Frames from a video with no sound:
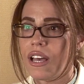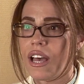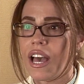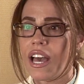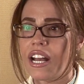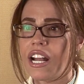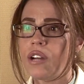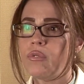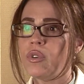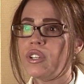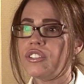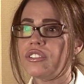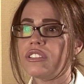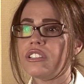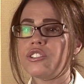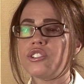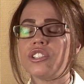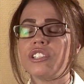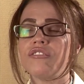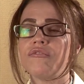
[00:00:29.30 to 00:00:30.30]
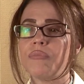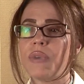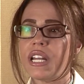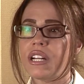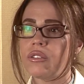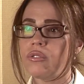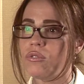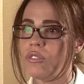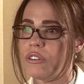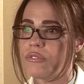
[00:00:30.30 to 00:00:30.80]
And I went to the chief
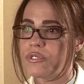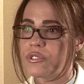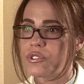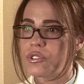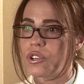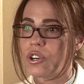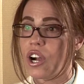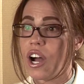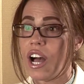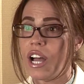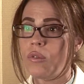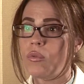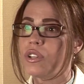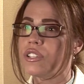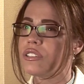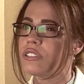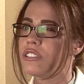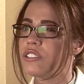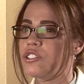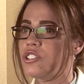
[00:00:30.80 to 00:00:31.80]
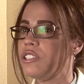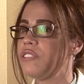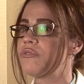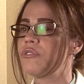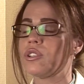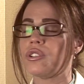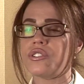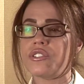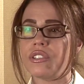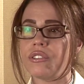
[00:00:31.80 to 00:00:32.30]
medical officer. I went to the chief
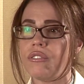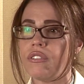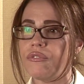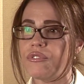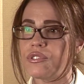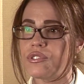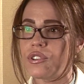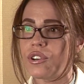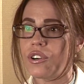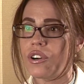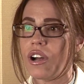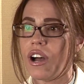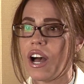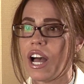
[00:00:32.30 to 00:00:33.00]
nursing officer.